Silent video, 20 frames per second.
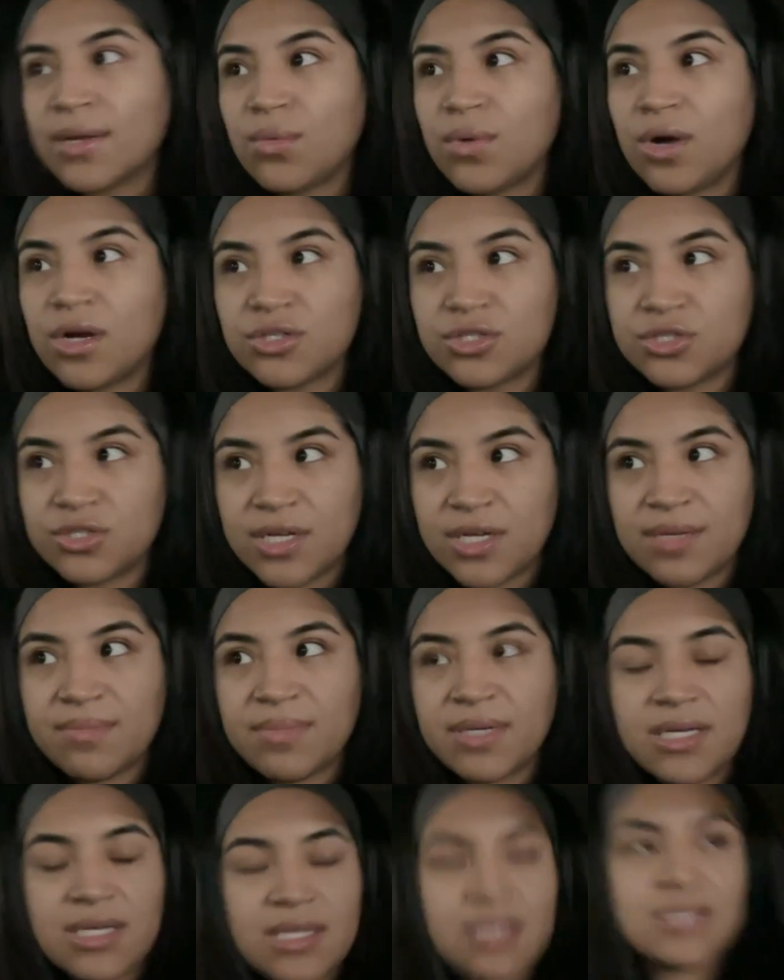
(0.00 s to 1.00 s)
walk straight
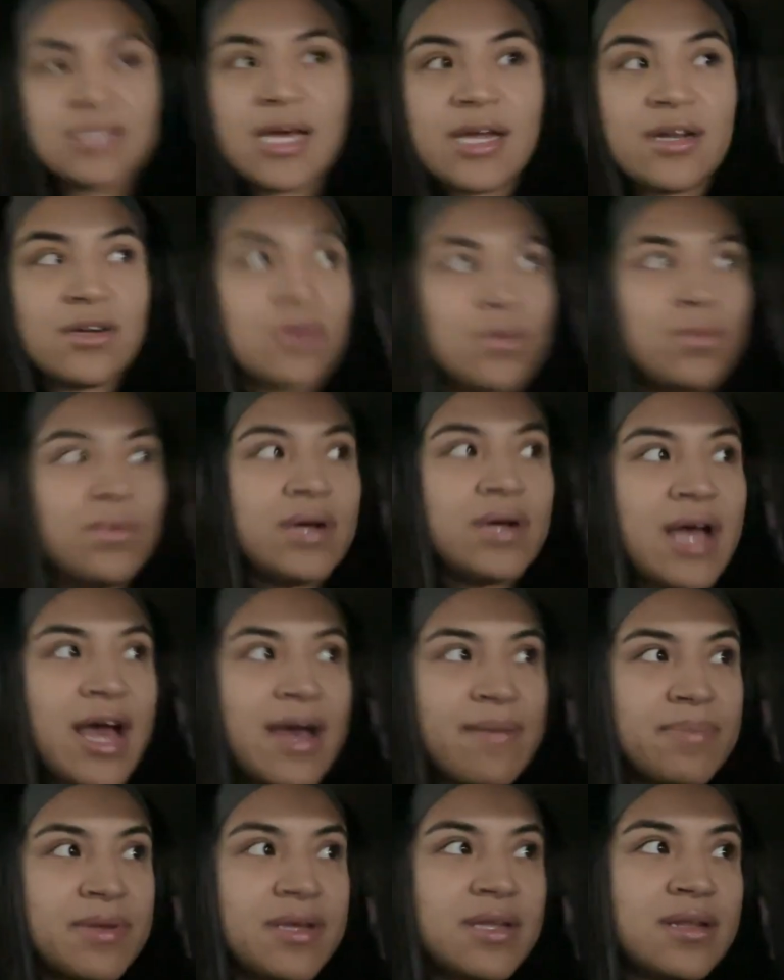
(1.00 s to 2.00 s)
because I don't know what
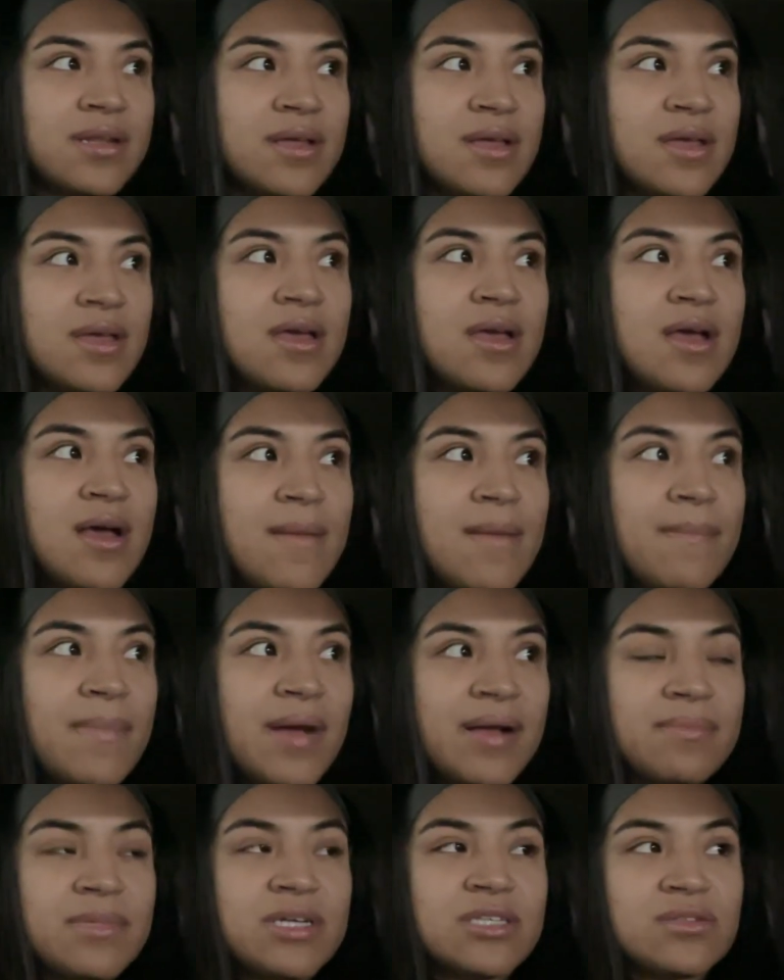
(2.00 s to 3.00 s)
happened.
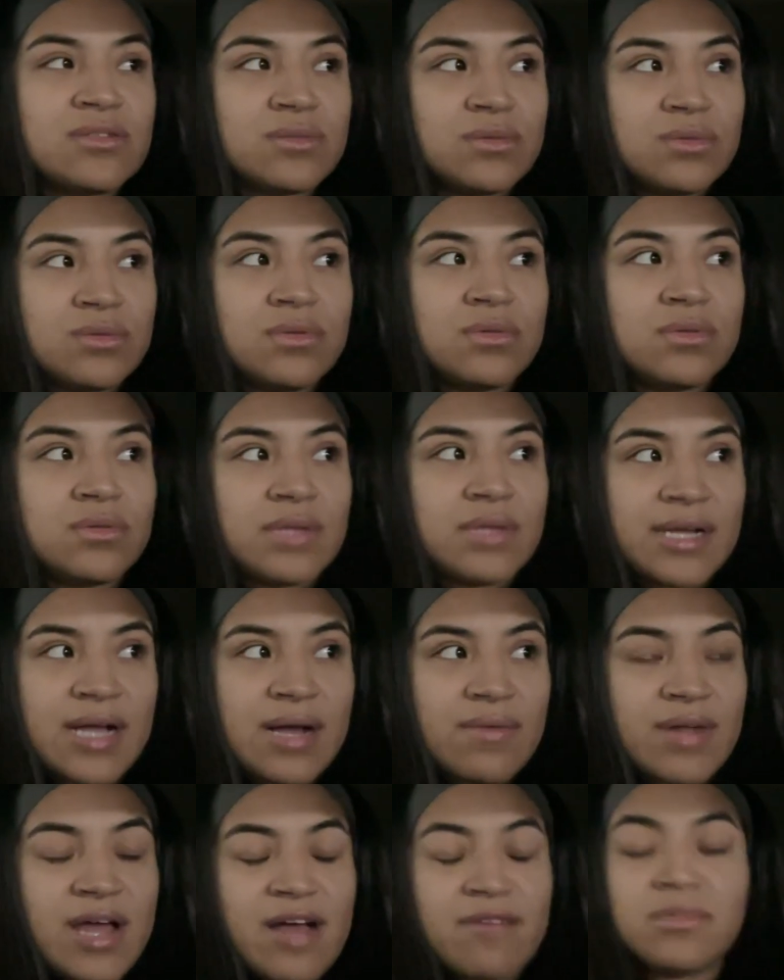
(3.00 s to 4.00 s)
My muscle, like,
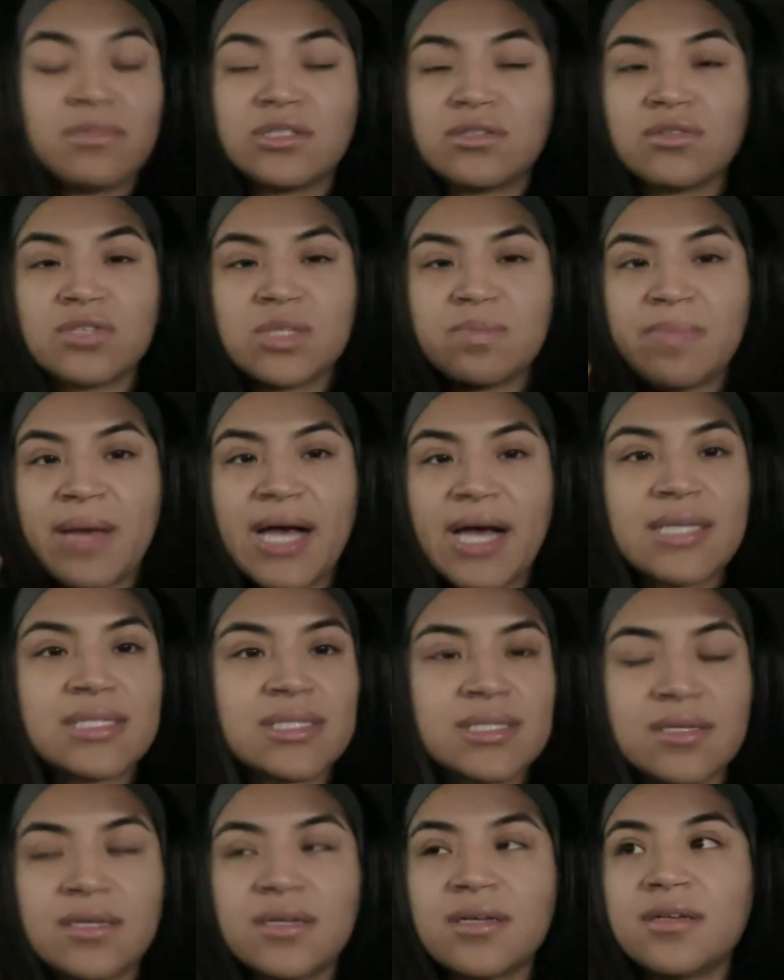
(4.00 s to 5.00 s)
I would have muscle
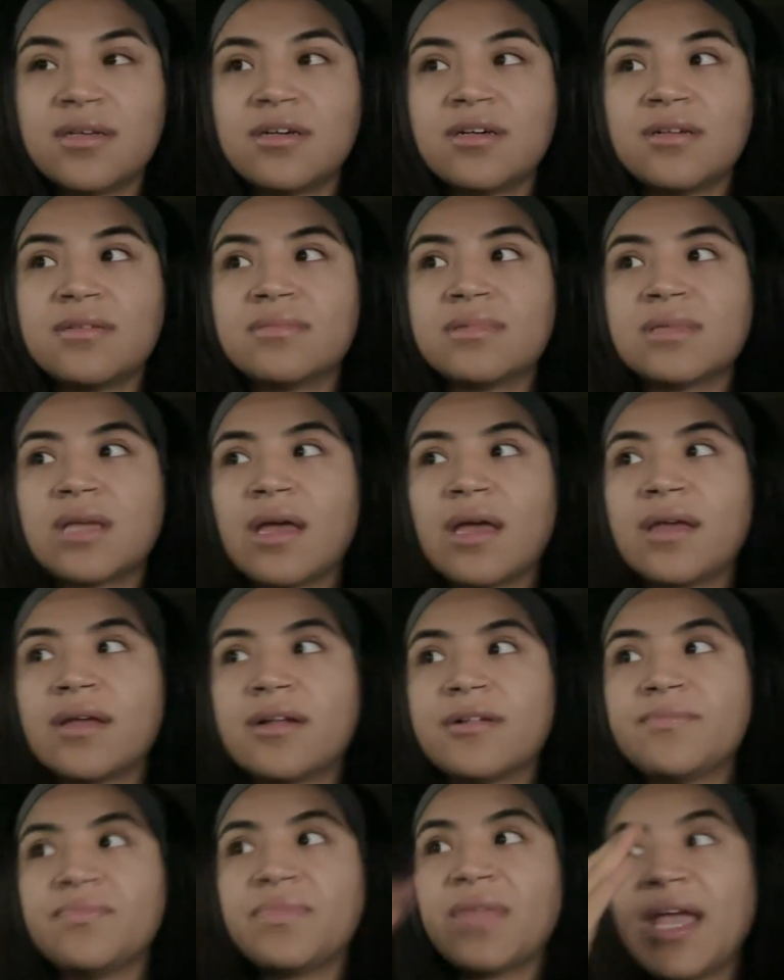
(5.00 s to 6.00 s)
spasms, like,
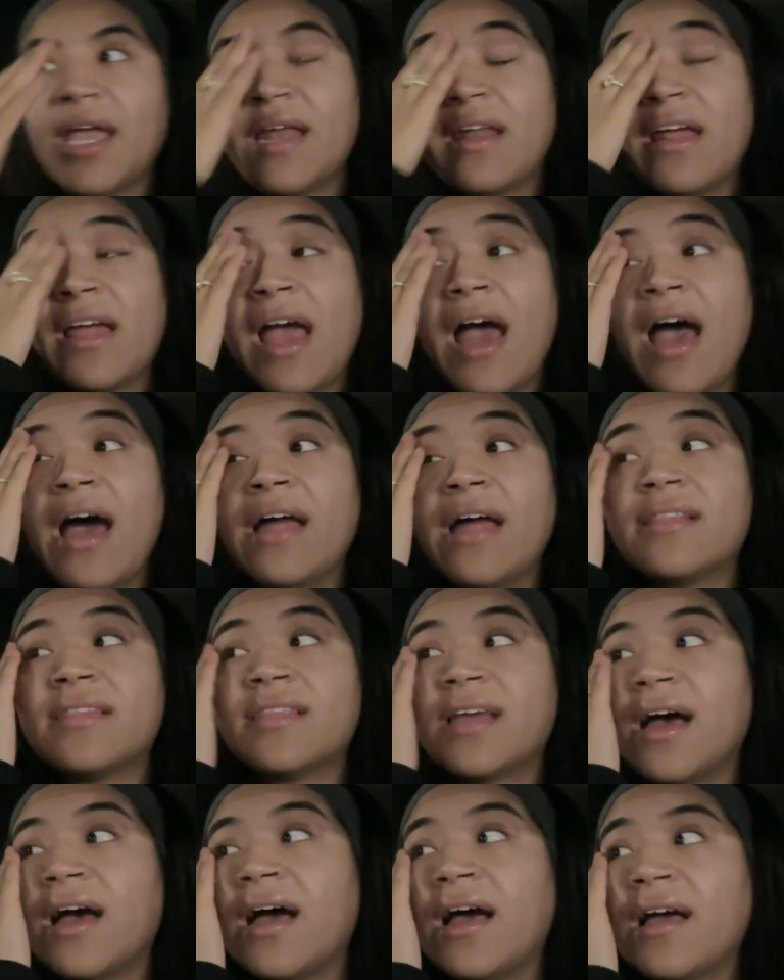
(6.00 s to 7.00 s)
and I had
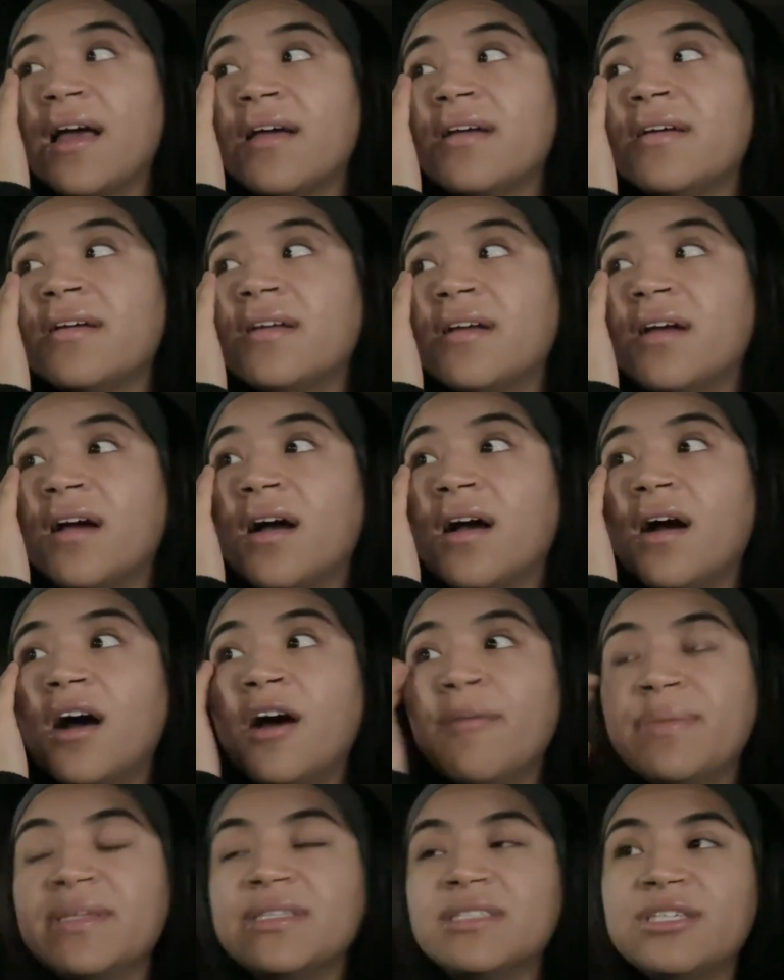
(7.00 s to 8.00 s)
that
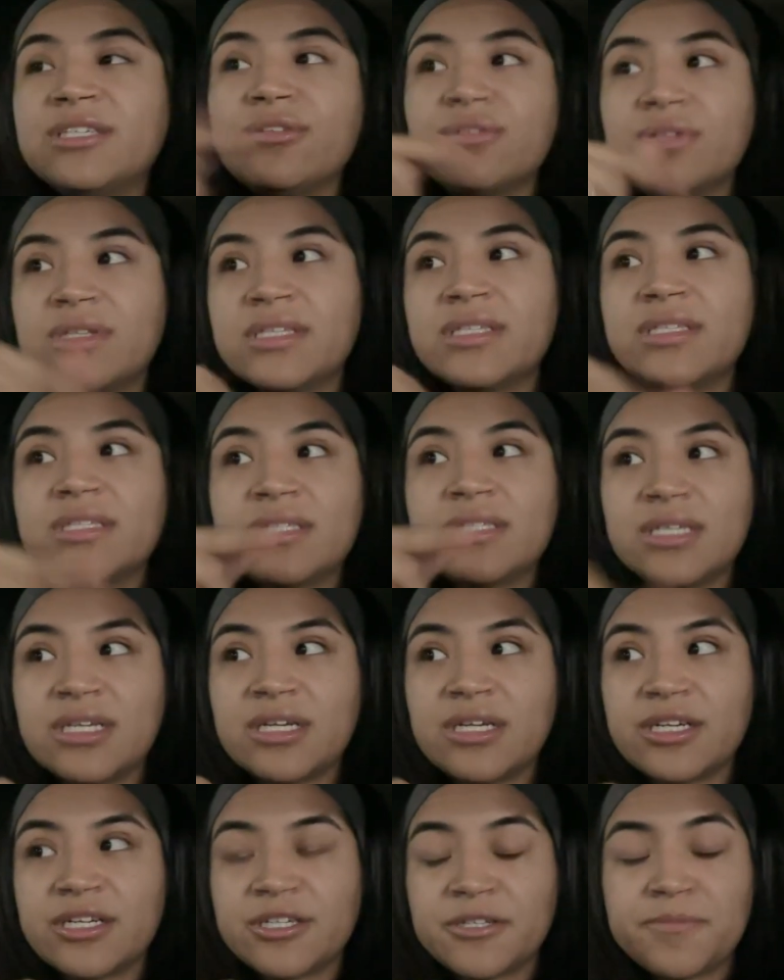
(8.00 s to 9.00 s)
up until this
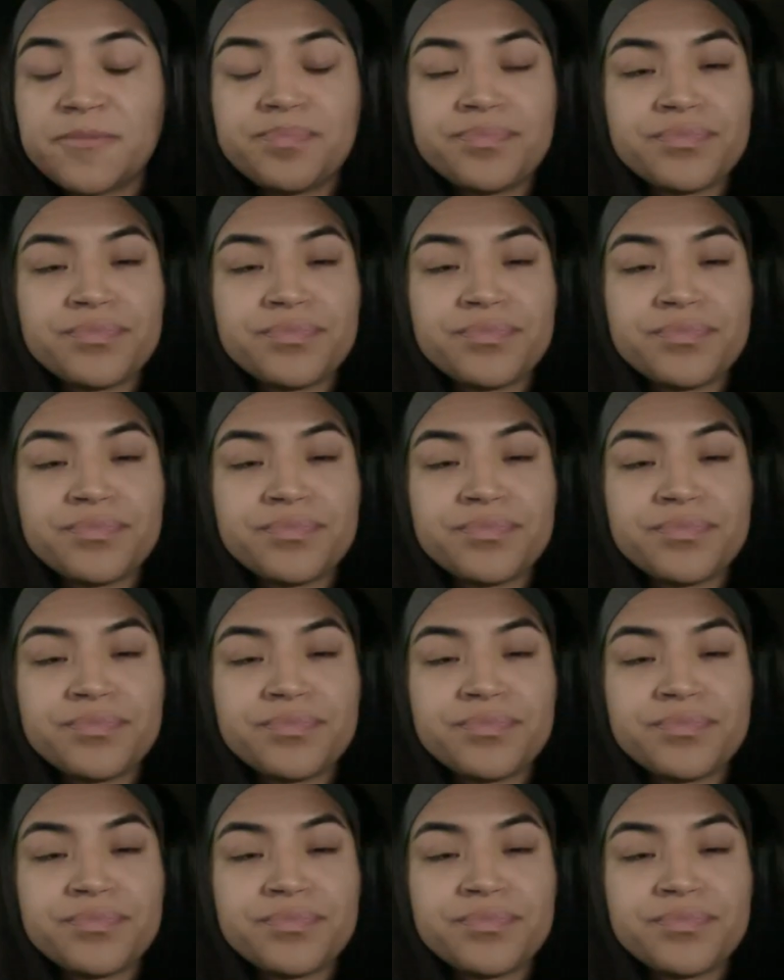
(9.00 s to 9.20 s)
year.